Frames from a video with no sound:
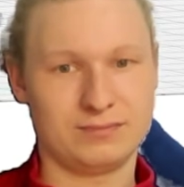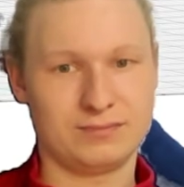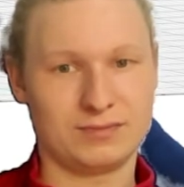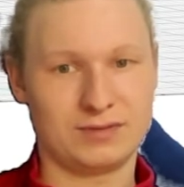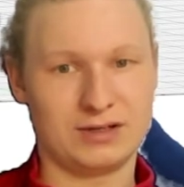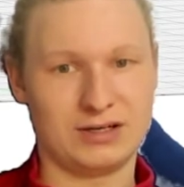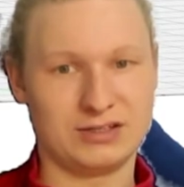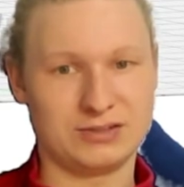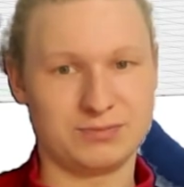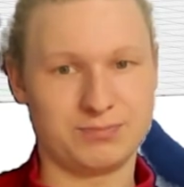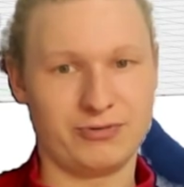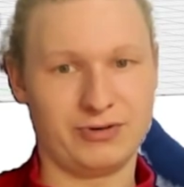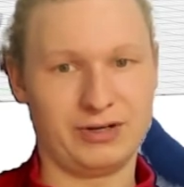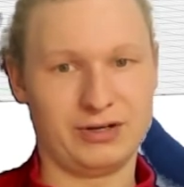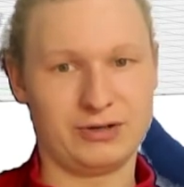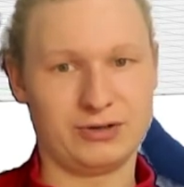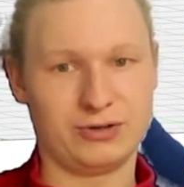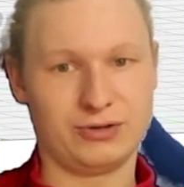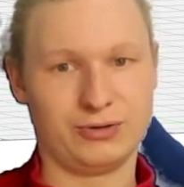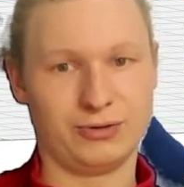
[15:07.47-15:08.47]
that's pretty
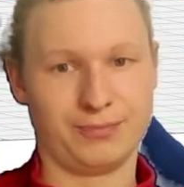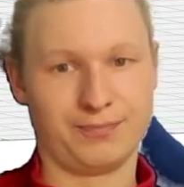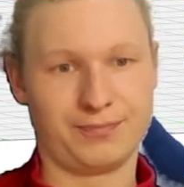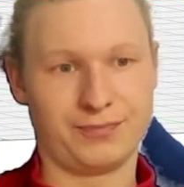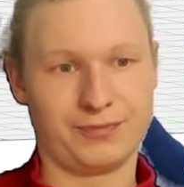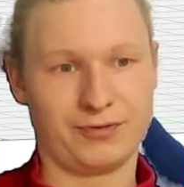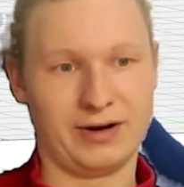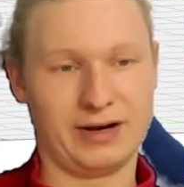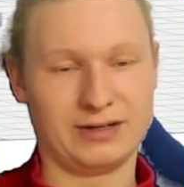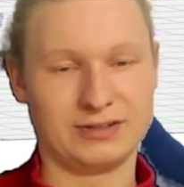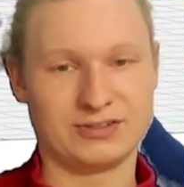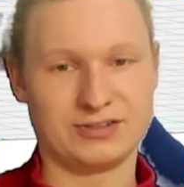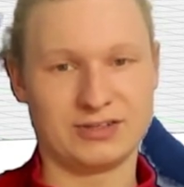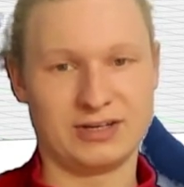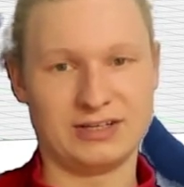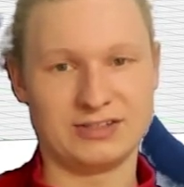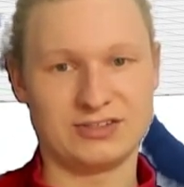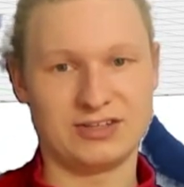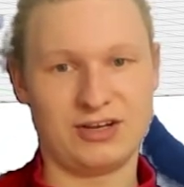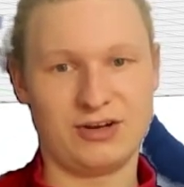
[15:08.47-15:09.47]
cool, right? So
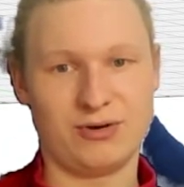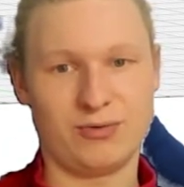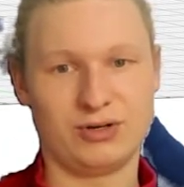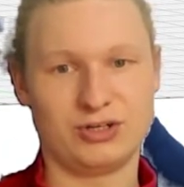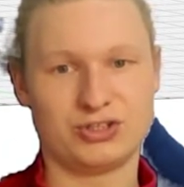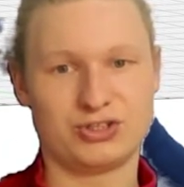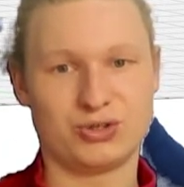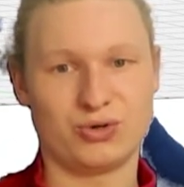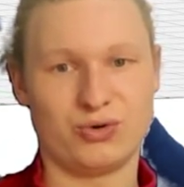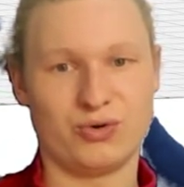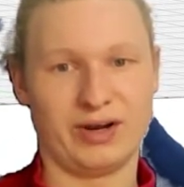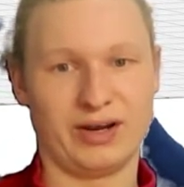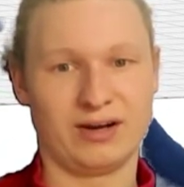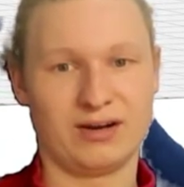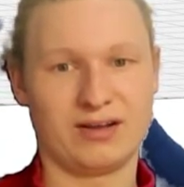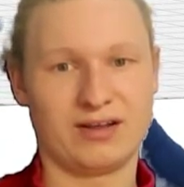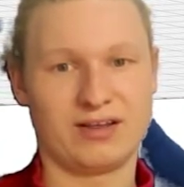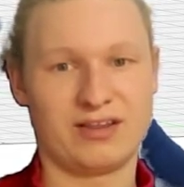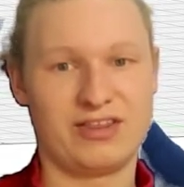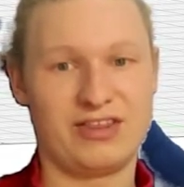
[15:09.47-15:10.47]
let's say you want to join
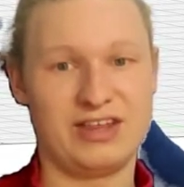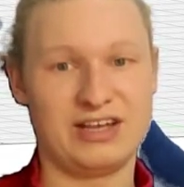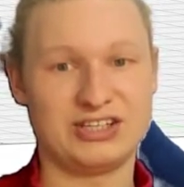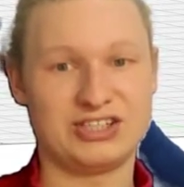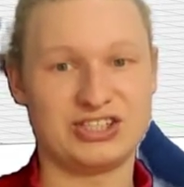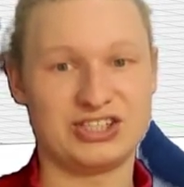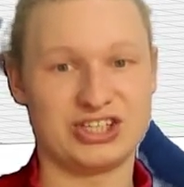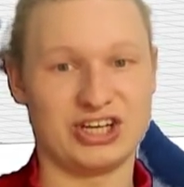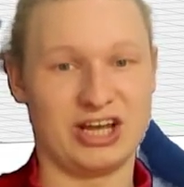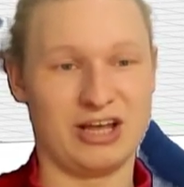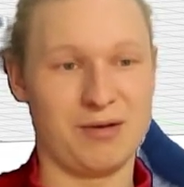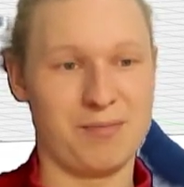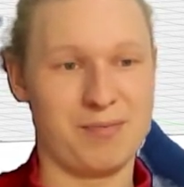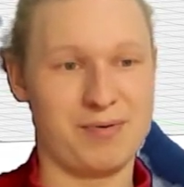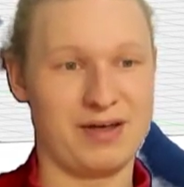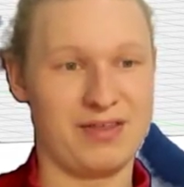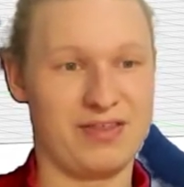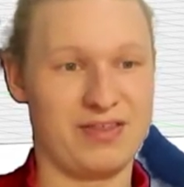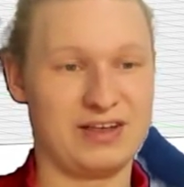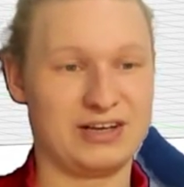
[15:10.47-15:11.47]
this shape
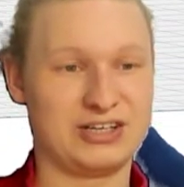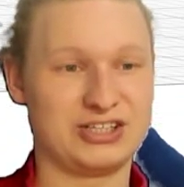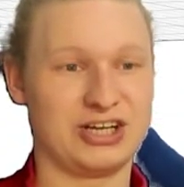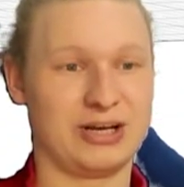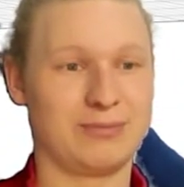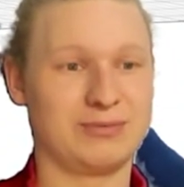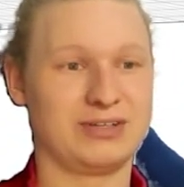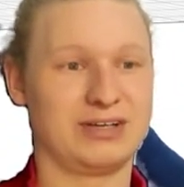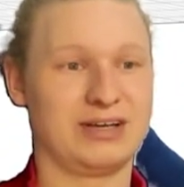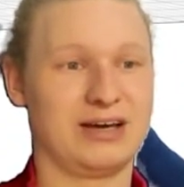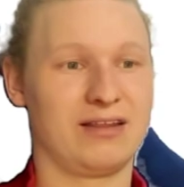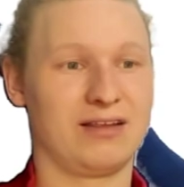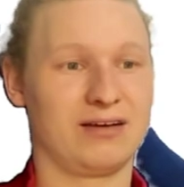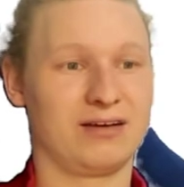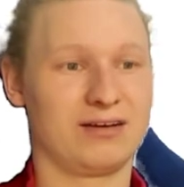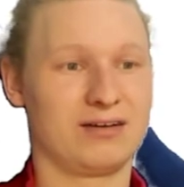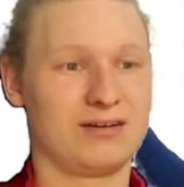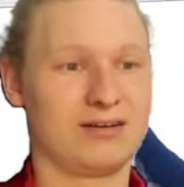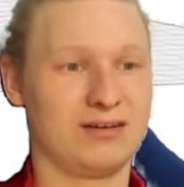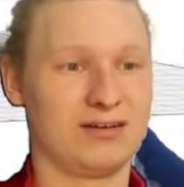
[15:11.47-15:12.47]
and this shape together,
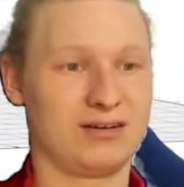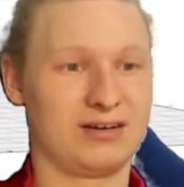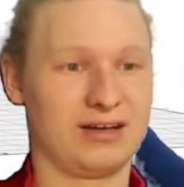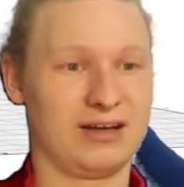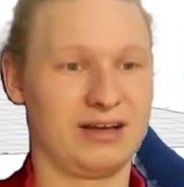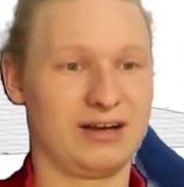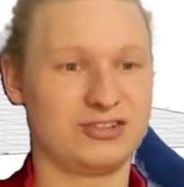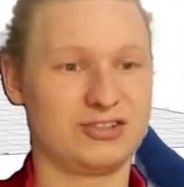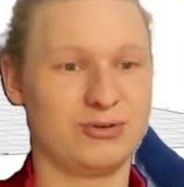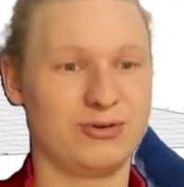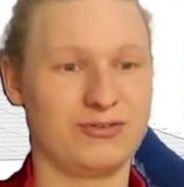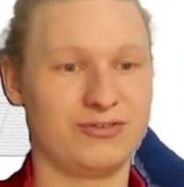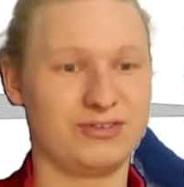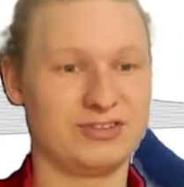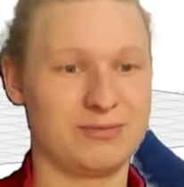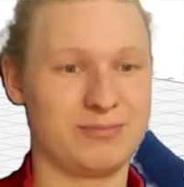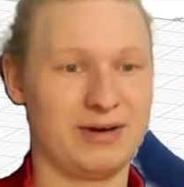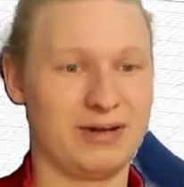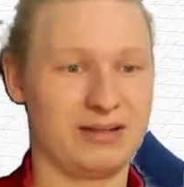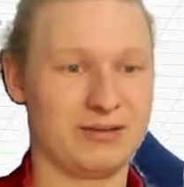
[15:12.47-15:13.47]
okay? Because you obviously
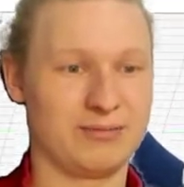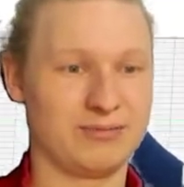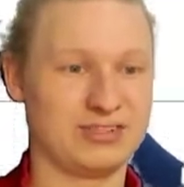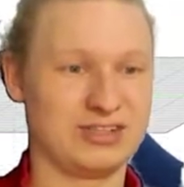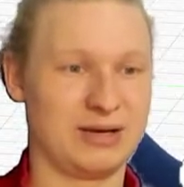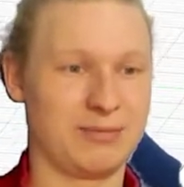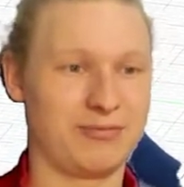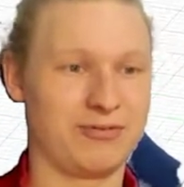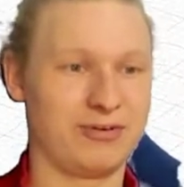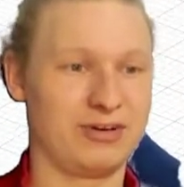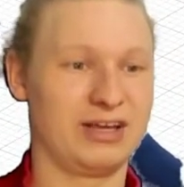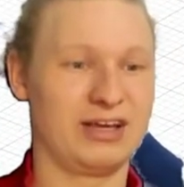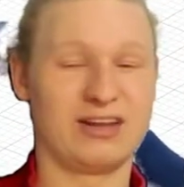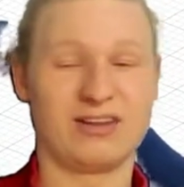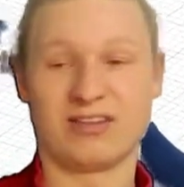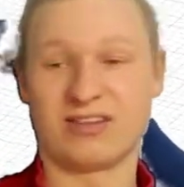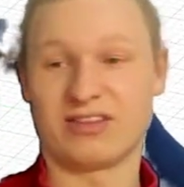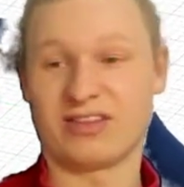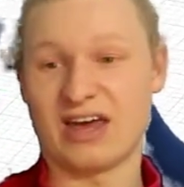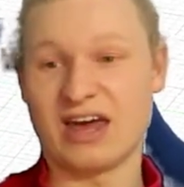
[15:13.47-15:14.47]
made them separately, and
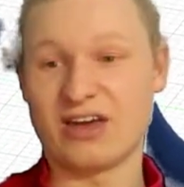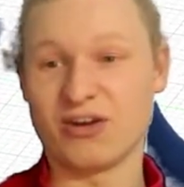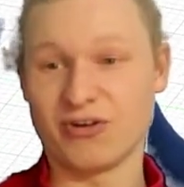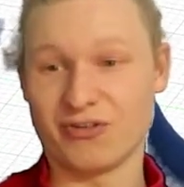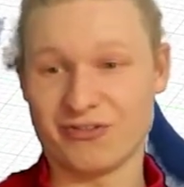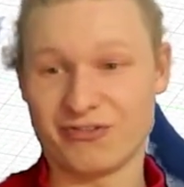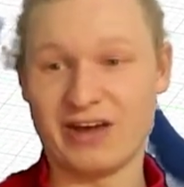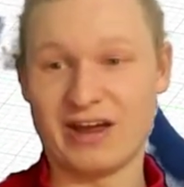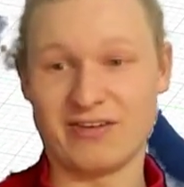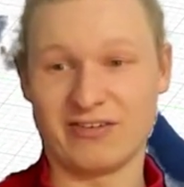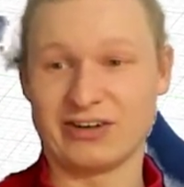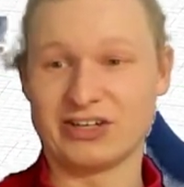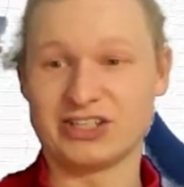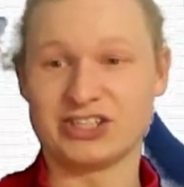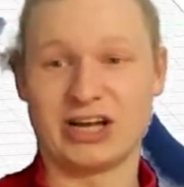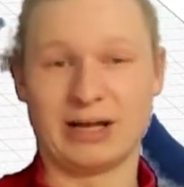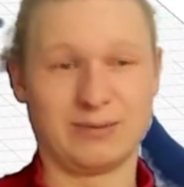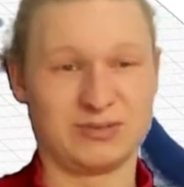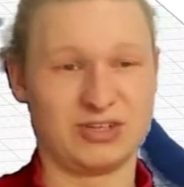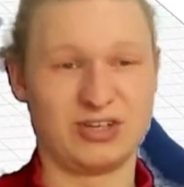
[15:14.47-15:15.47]
they're your favorite
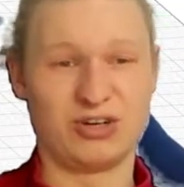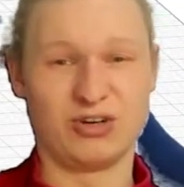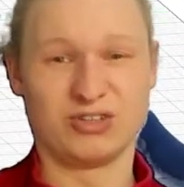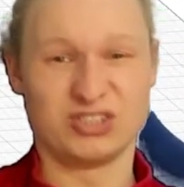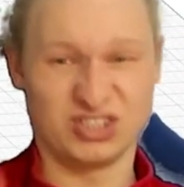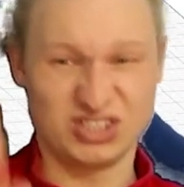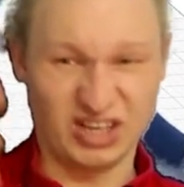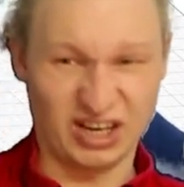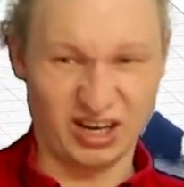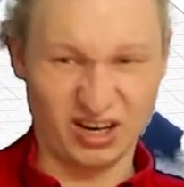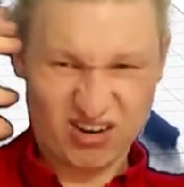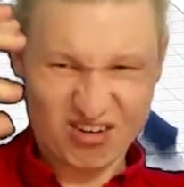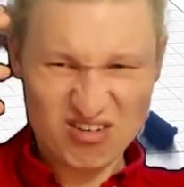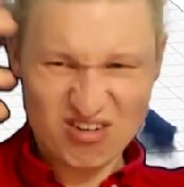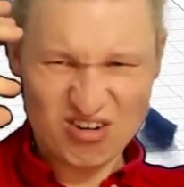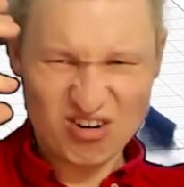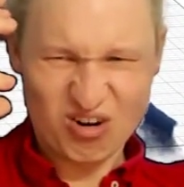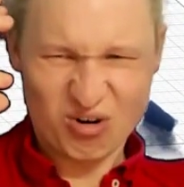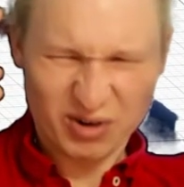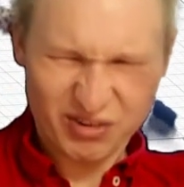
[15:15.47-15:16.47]
shapes, and you're just like,
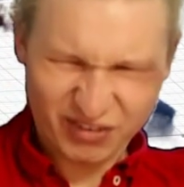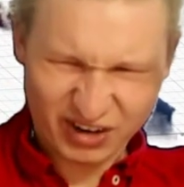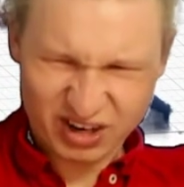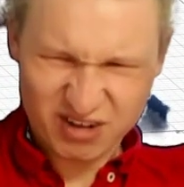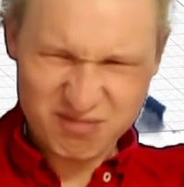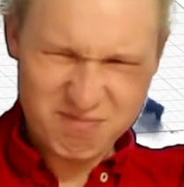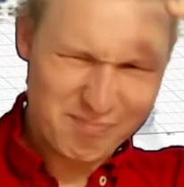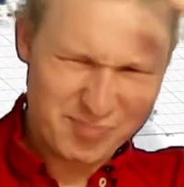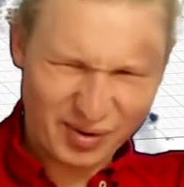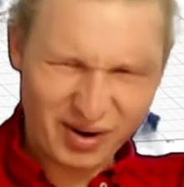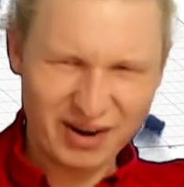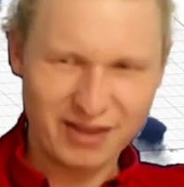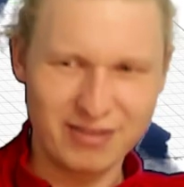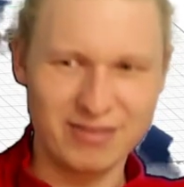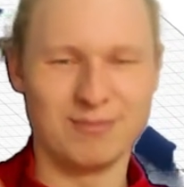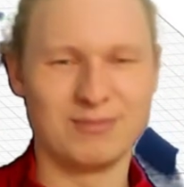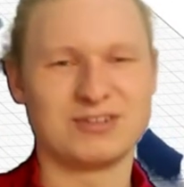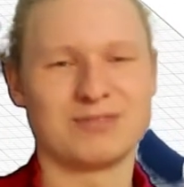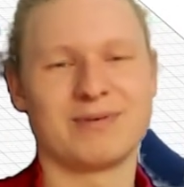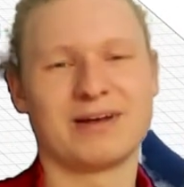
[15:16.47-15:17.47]
oh, what if I combine
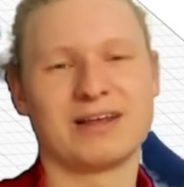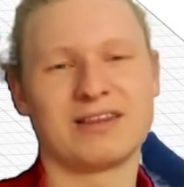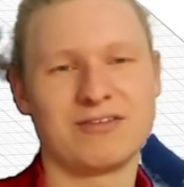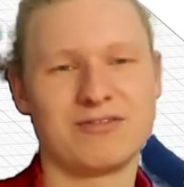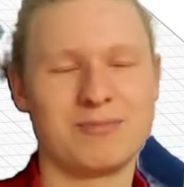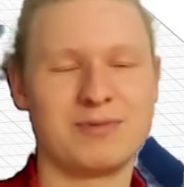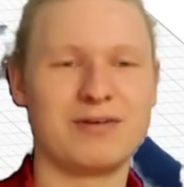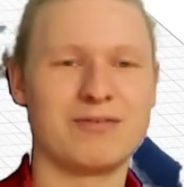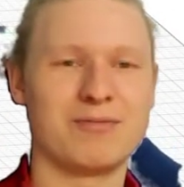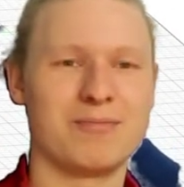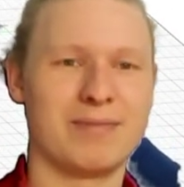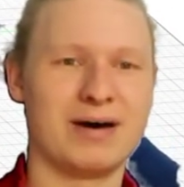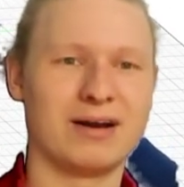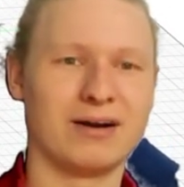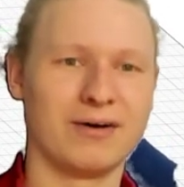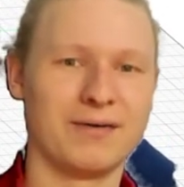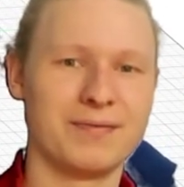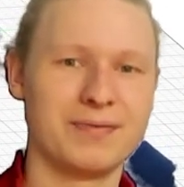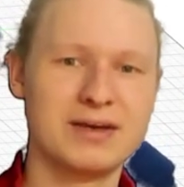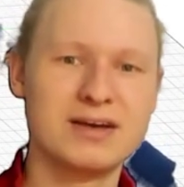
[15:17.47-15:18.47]
them to make them even better?
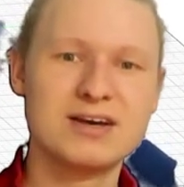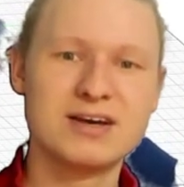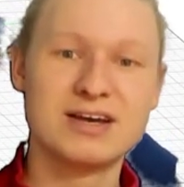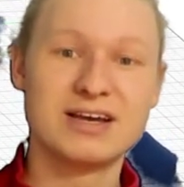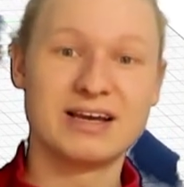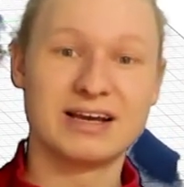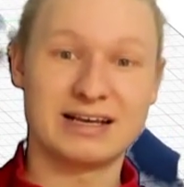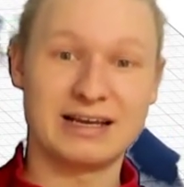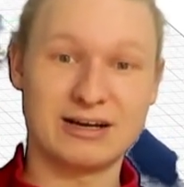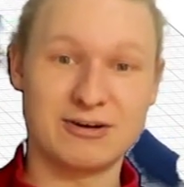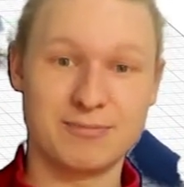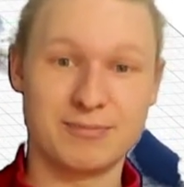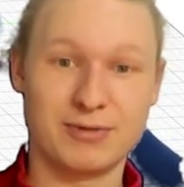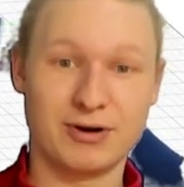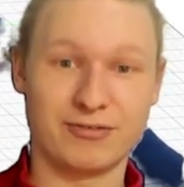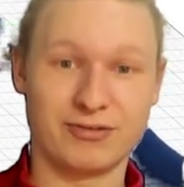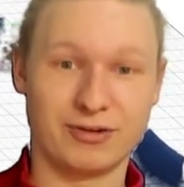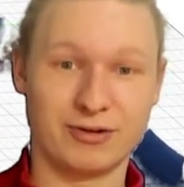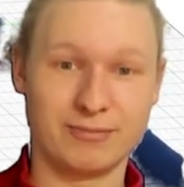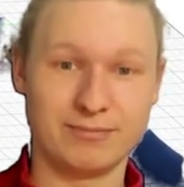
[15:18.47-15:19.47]
Click on both
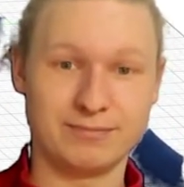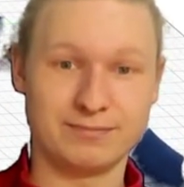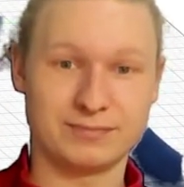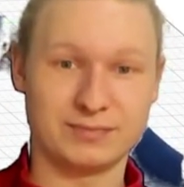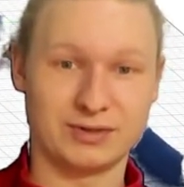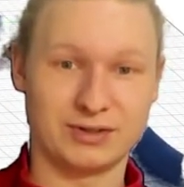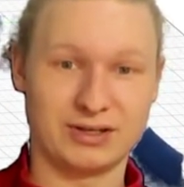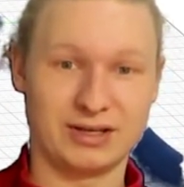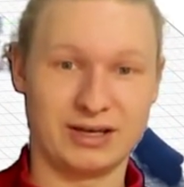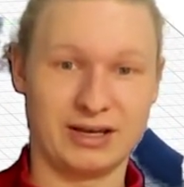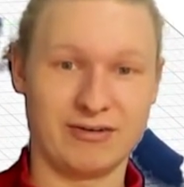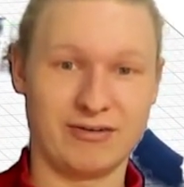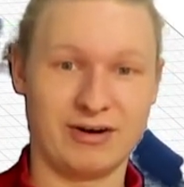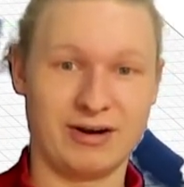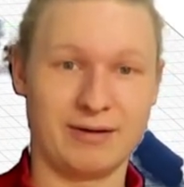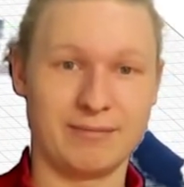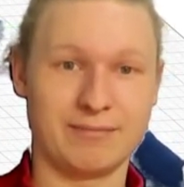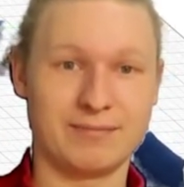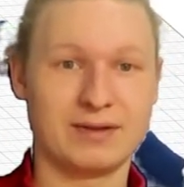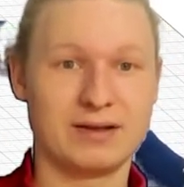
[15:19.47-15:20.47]
of them, okay, right?